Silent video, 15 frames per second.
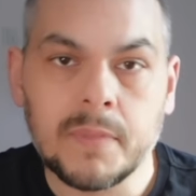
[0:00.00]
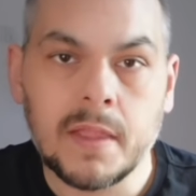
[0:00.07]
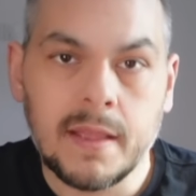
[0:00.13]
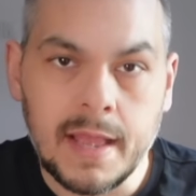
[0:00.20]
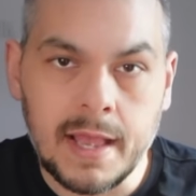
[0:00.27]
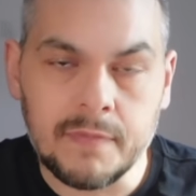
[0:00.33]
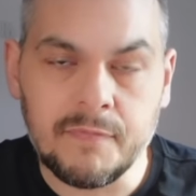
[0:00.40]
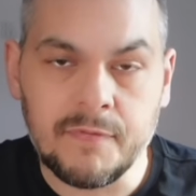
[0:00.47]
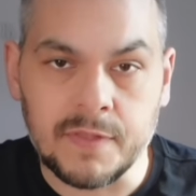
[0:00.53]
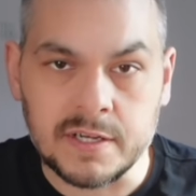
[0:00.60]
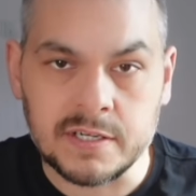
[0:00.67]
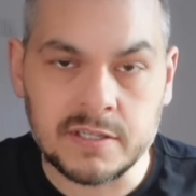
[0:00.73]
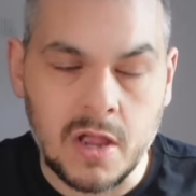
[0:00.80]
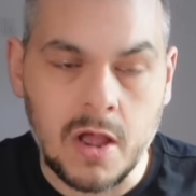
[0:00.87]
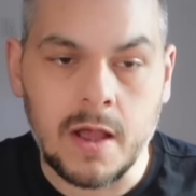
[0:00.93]
for the
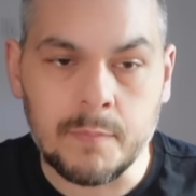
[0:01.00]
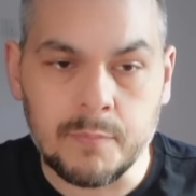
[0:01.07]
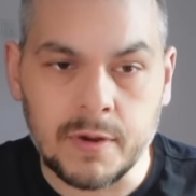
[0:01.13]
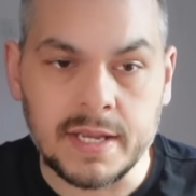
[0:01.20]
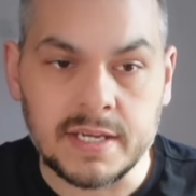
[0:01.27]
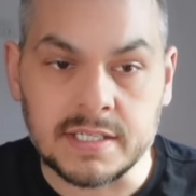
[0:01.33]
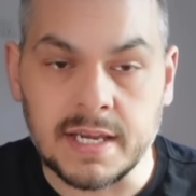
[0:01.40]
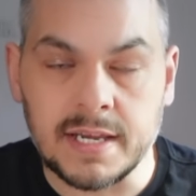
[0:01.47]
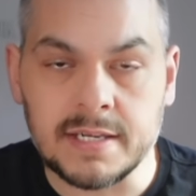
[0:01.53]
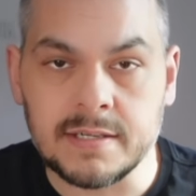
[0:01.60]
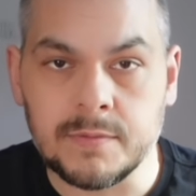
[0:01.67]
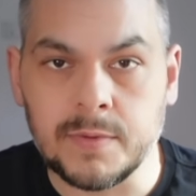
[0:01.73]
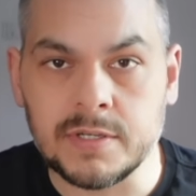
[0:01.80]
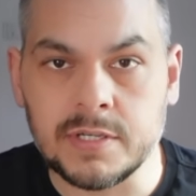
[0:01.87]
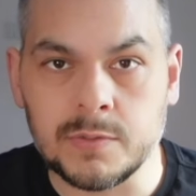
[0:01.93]
start of pre-season,
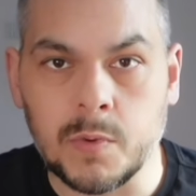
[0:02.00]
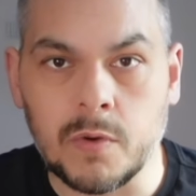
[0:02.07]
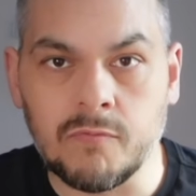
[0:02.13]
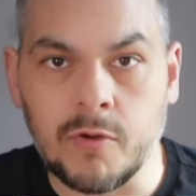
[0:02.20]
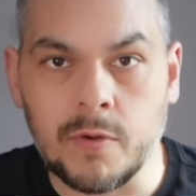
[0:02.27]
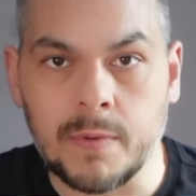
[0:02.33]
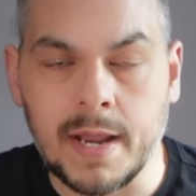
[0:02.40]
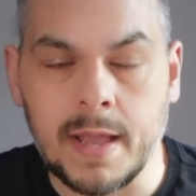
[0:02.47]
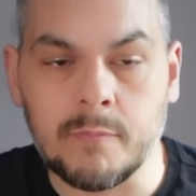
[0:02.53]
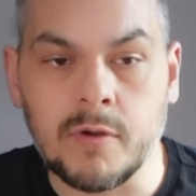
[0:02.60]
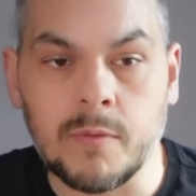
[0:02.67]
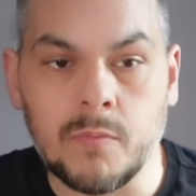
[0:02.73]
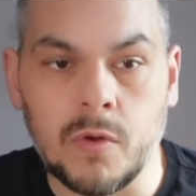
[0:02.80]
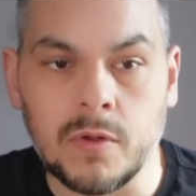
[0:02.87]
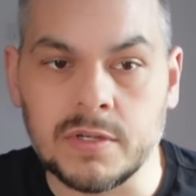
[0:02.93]
which is what Ruben
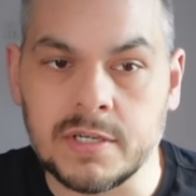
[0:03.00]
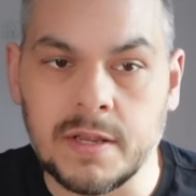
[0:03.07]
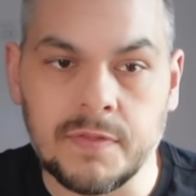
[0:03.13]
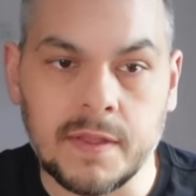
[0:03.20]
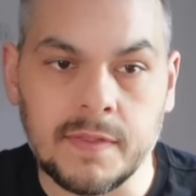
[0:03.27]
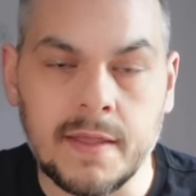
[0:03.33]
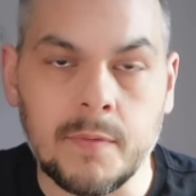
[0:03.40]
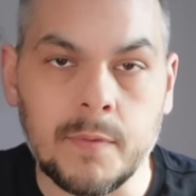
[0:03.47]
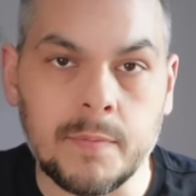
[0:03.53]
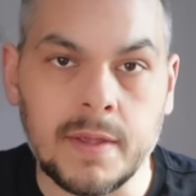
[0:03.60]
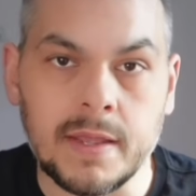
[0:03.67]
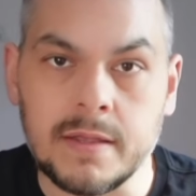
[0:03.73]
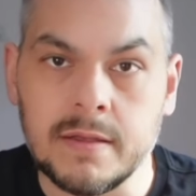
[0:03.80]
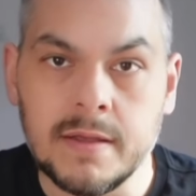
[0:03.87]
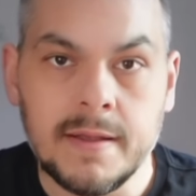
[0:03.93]
Amorim wants, I think that would
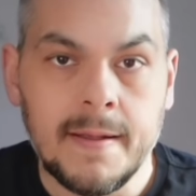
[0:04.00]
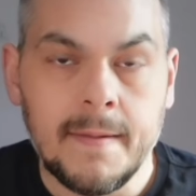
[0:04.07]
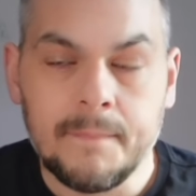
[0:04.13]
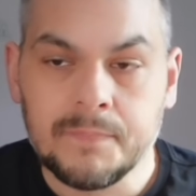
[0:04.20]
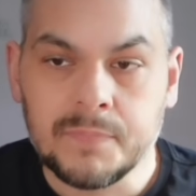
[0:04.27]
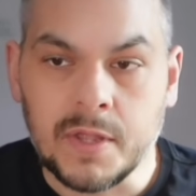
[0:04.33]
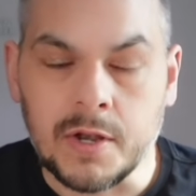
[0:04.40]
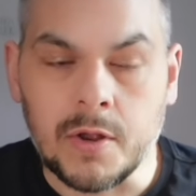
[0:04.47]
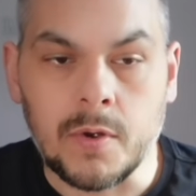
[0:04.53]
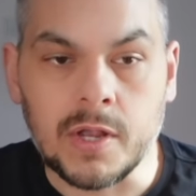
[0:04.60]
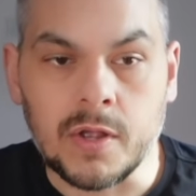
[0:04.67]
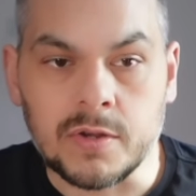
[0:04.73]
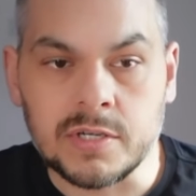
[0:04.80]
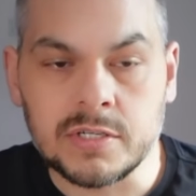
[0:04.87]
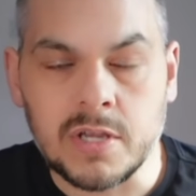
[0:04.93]
be a
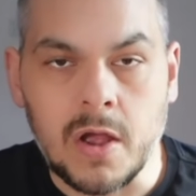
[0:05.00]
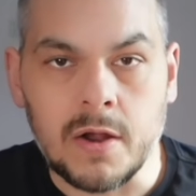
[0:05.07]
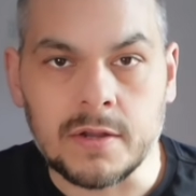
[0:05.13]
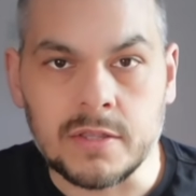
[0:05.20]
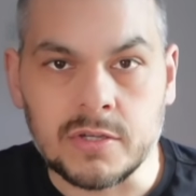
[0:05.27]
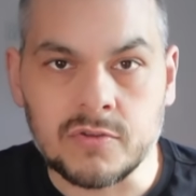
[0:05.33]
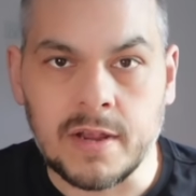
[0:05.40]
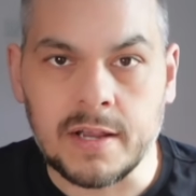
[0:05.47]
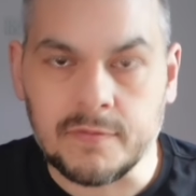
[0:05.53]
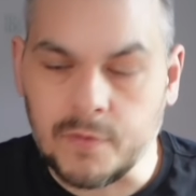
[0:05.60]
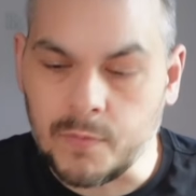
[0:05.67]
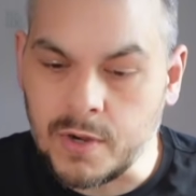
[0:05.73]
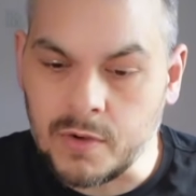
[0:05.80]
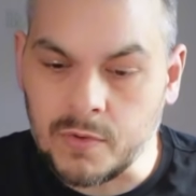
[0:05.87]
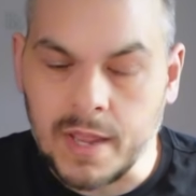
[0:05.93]
good start to the transfer
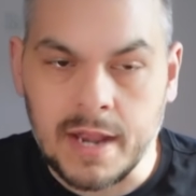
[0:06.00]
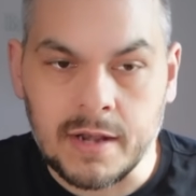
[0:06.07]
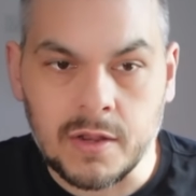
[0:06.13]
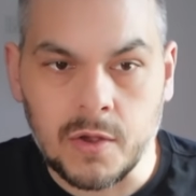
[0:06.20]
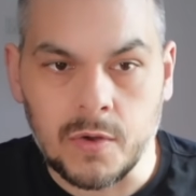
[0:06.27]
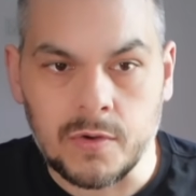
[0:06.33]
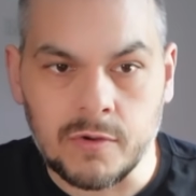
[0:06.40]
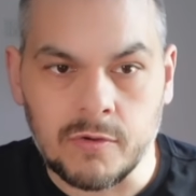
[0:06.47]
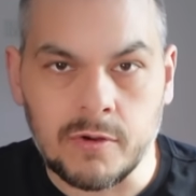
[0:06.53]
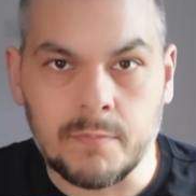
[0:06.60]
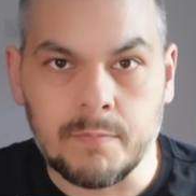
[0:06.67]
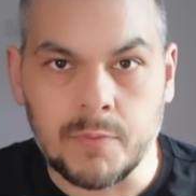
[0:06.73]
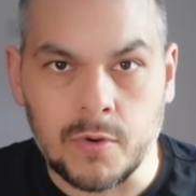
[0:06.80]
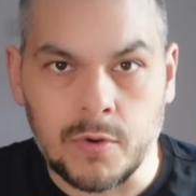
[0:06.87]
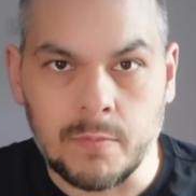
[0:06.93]
window, getting Cunha and
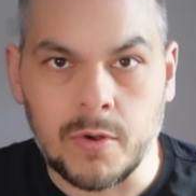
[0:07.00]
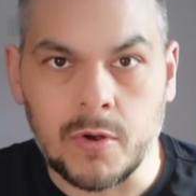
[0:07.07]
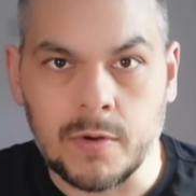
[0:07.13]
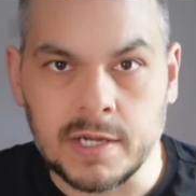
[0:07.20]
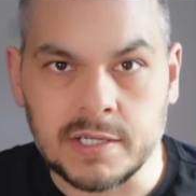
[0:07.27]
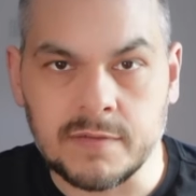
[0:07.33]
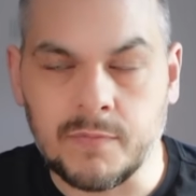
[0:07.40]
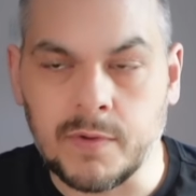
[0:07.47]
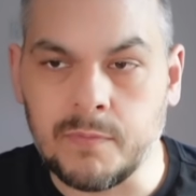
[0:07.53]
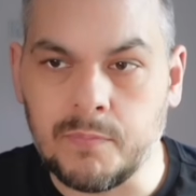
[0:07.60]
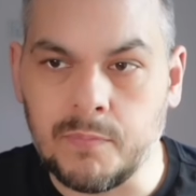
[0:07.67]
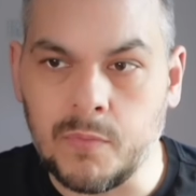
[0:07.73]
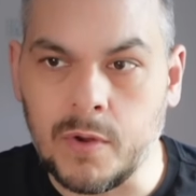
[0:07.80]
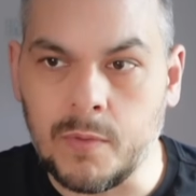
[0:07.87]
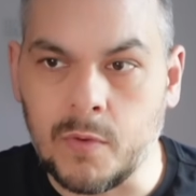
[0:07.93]
Mbeumo, because if
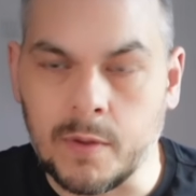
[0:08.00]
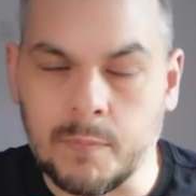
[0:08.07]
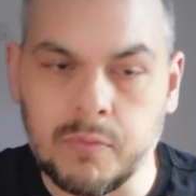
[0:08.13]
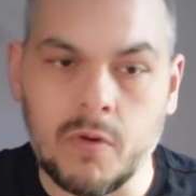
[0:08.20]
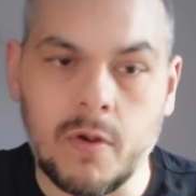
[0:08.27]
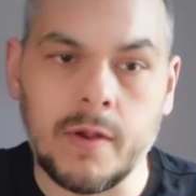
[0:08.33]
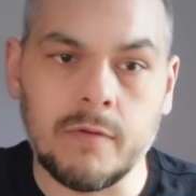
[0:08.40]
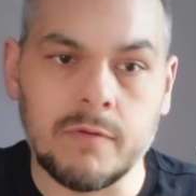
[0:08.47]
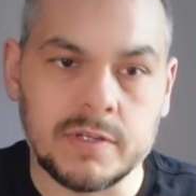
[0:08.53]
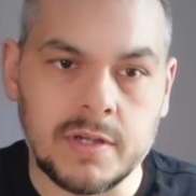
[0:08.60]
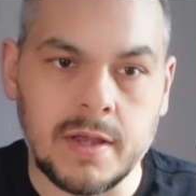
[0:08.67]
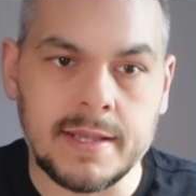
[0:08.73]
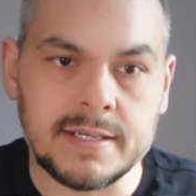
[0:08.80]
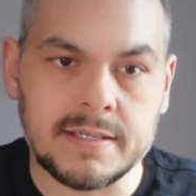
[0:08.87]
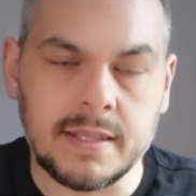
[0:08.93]
we want to
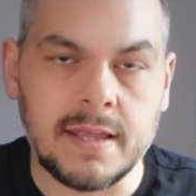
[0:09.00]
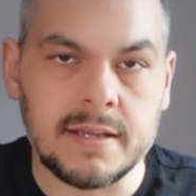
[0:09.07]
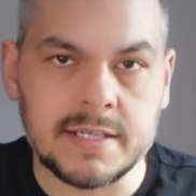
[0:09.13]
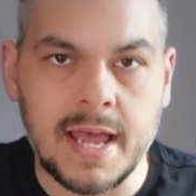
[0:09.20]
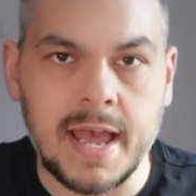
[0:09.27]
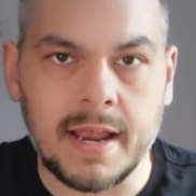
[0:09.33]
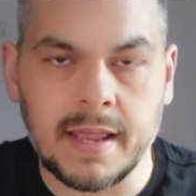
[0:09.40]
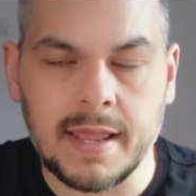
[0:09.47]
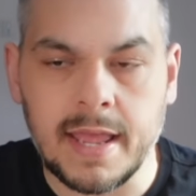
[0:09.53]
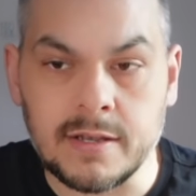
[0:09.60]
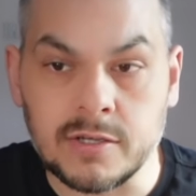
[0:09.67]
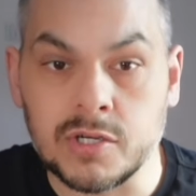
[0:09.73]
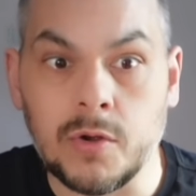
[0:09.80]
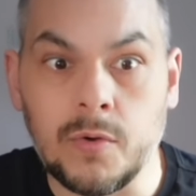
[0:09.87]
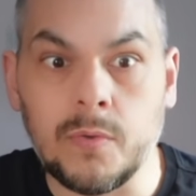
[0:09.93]
prioritise the attack, getting
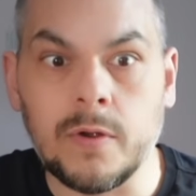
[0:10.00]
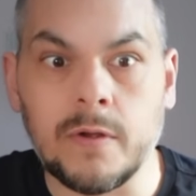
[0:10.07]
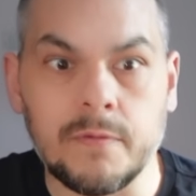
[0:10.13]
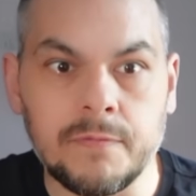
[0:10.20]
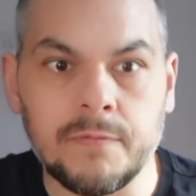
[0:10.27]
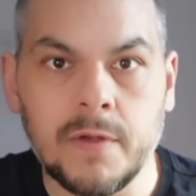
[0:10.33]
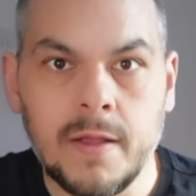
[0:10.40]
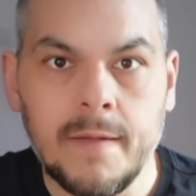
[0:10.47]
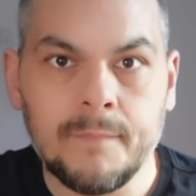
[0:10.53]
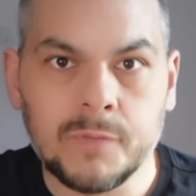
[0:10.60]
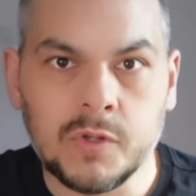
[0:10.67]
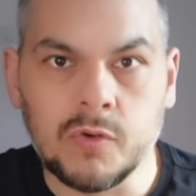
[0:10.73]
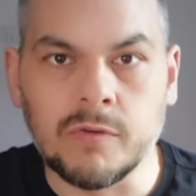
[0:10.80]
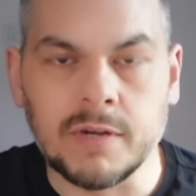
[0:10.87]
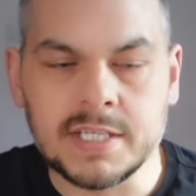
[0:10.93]
two of
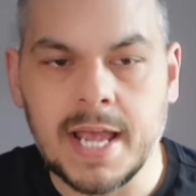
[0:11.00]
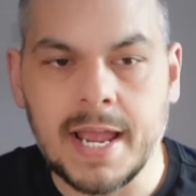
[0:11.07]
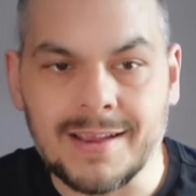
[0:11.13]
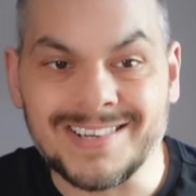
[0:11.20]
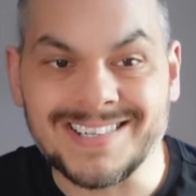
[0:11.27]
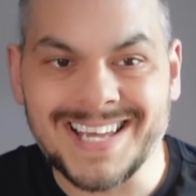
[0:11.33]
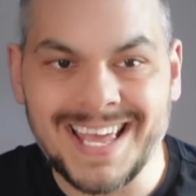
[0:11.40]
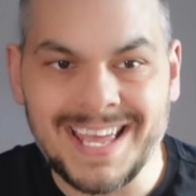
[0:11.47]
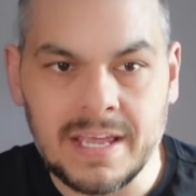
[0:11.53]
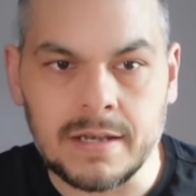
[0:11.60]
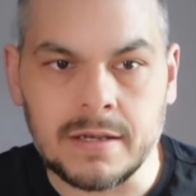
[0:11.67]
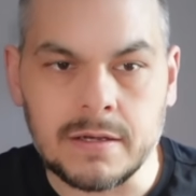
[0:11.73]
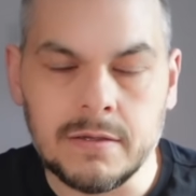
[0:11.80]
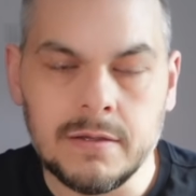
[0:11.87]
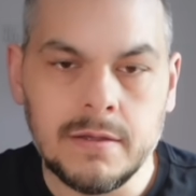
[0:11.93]
your attackers
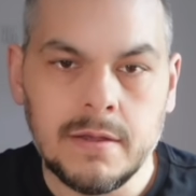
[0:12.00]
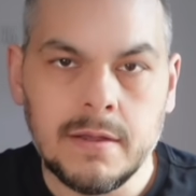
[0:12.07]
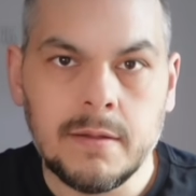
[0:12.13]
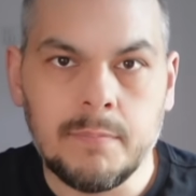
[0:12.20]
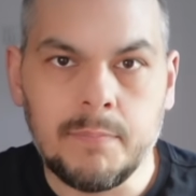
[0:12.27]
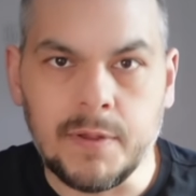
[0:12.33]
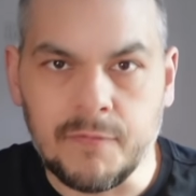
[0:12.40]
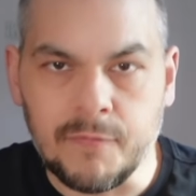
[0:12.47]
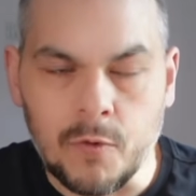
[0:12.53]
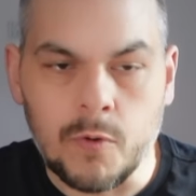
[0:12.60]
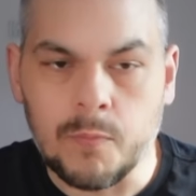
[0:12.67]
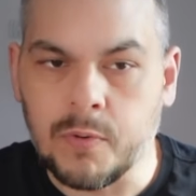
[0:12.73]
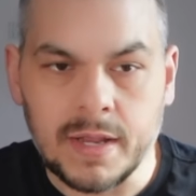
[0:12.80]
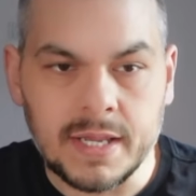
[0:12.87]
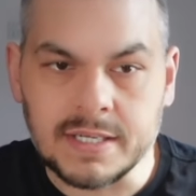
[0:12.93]
in before
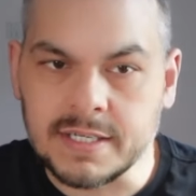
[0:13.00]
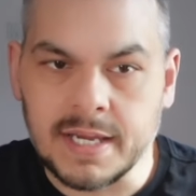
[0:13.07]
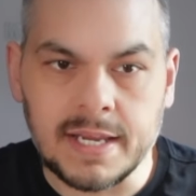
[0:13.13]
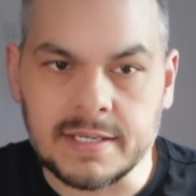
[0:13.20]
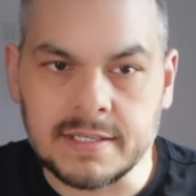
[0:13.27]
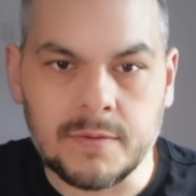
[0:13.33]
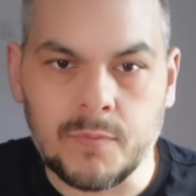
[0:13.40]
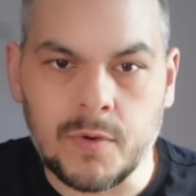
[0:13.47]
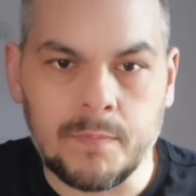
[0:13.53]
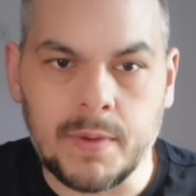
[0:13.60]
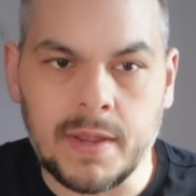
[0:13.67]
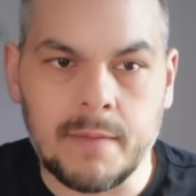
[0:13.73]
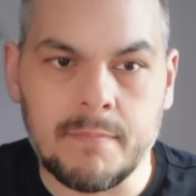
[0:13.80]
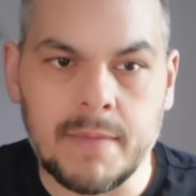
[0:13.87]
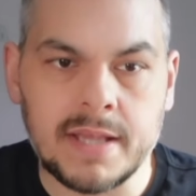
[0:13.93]
pre-season would be
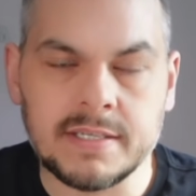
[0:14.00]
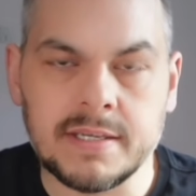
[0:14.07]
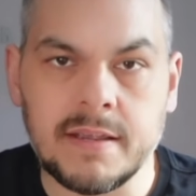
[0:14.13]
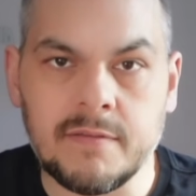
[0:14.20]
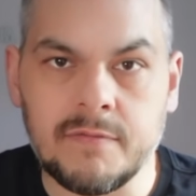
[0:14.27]
a massive